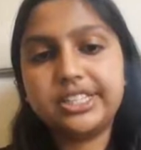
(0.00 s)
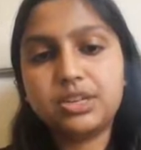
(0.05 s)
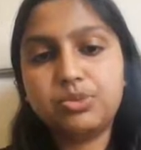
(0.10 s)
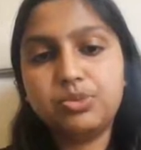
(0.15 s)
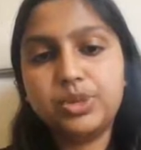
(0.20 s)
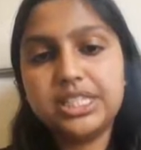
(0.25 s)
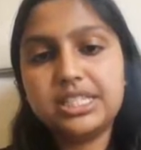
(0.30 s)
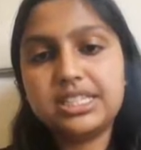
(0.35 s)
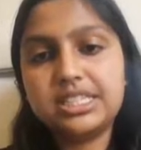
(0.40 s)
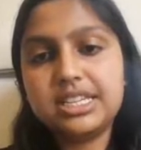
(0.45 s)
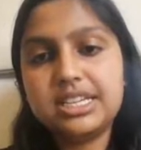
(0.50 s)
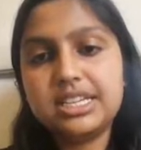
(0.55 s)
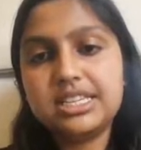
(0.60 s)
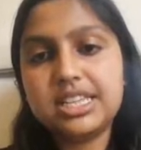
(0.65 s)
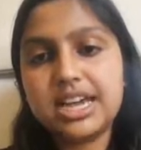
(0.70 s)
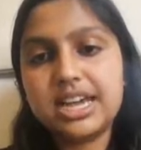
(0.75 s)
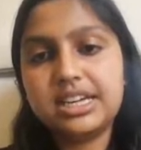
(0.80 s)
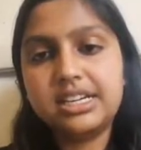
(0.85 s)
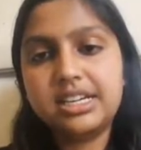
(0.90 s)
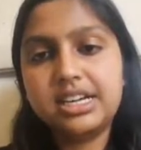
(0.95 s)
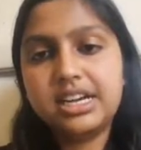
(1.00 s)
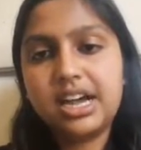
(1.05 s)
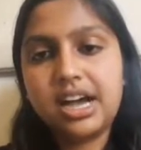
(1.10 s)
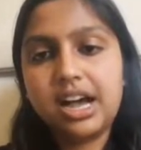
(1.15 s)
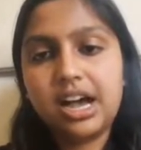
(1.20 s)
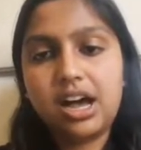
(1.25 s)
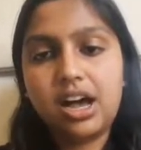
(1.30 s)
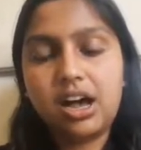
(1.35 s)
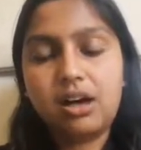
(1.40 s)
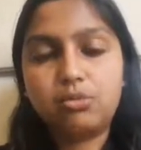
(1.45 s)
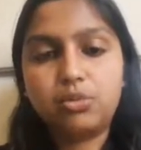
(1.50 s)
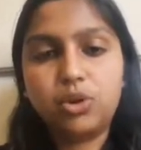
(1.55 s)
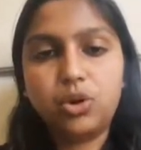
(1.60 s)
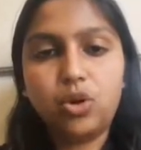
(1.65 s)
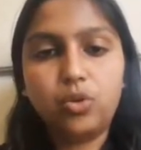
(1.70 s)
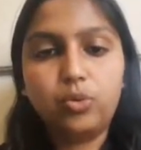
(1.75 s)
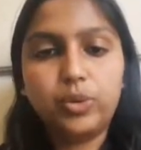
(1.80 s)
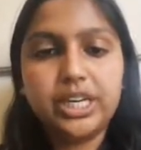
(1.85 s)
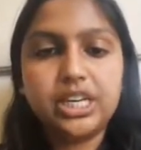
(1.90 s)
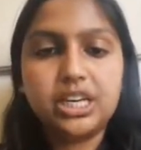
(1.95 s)
And we see that
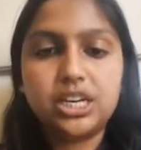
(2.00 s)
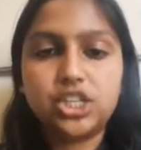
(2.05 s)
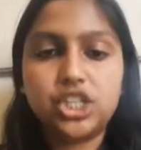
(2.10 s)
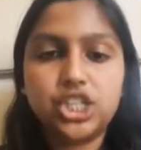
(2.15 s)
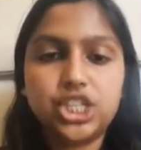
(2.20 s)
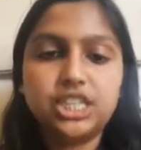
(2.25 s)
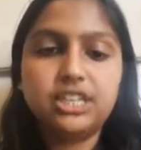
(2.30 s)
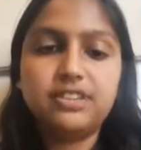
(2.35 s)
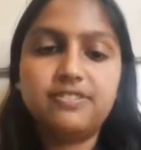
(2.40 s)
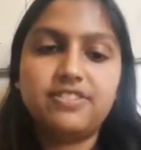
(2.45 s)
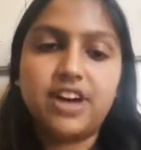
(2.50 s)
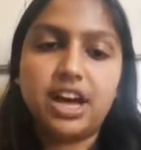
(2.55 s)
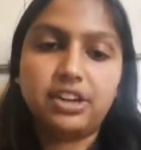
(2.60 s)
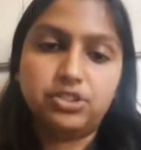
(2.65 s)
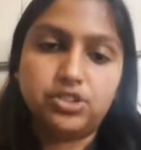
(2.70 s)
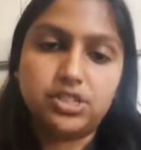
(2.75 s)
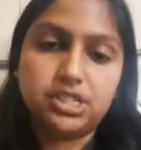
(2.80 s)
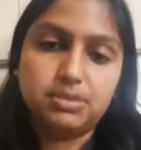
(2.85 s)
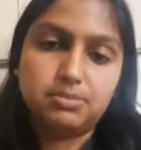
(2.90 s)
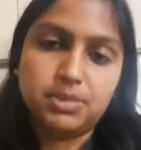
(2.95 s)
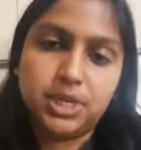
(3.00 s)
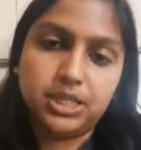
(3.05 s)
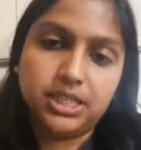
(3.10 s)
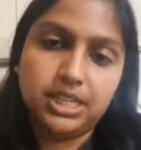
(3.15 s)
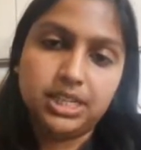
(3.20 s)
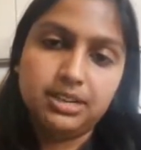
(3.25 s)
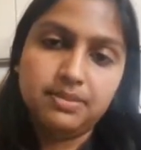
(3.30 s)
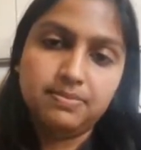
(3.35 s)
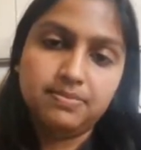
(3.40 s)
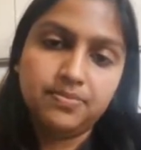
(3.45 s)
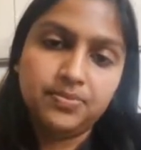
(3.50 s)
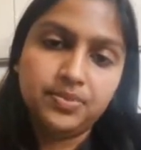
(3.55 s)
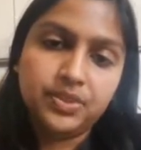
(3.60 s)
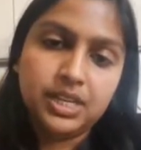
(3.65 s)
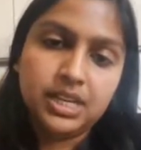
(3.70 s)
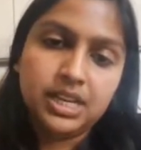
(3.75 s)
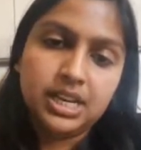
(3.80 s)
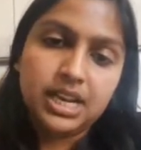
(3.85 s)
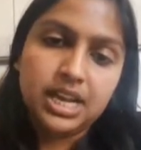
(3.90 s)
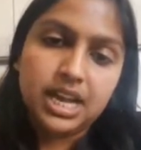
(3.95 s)
we achieve value stability
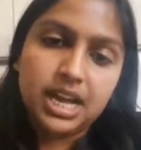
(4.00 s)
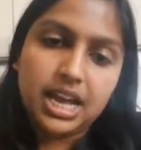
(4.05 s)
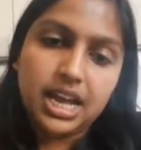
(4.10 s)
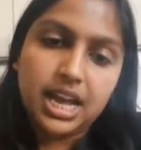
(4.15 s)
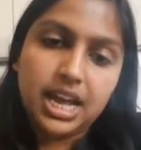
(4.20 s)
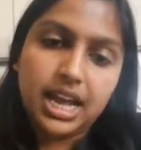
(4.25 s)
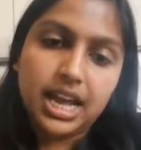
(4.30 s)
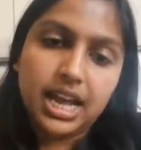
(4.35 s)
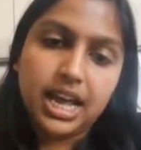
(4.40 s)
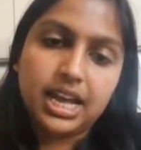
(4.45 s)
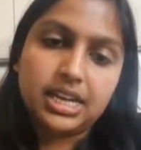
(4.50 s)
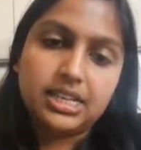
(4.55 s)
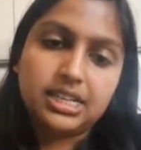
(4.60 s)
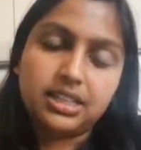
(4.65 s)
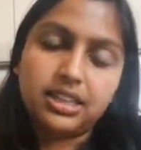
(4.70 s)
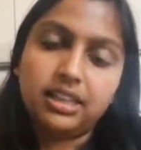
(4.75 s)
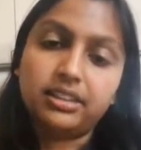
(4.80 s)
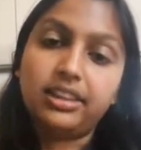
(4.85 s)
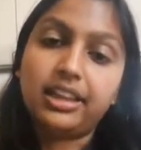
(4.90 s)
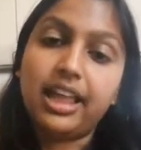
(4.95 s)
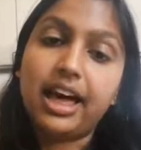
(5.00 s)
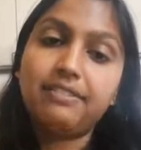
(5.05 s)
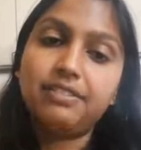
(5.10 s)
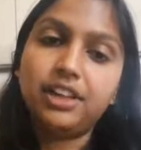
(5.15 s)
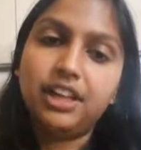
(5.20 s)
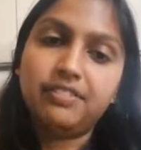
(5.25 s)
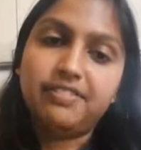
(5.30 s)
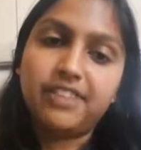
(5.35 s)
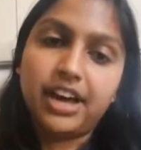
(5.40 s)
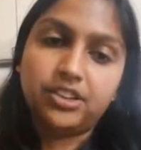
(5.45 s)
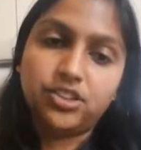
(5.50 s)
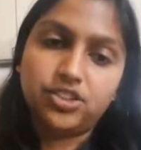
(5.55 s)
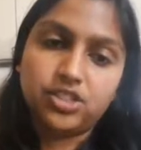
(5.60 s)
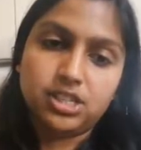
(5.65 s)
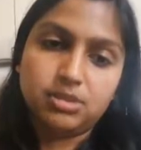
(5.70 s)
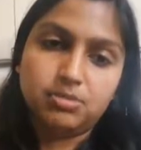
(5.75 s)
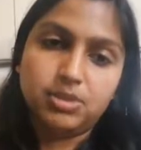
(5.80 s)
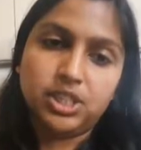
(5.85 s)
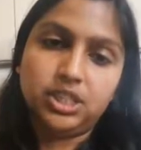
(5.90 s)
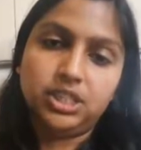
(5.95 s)
and the level of value
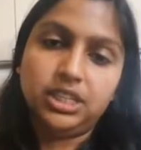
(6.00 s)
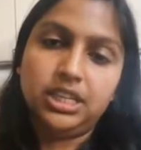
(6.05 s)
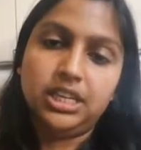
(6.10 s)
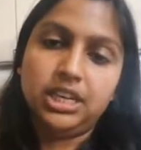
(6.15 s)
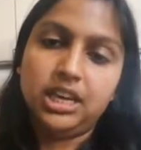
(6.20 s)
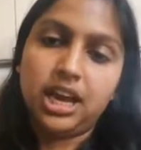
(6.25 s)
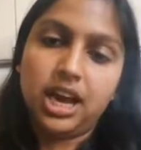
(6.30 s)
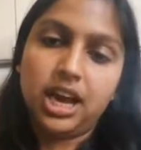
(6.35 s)
stability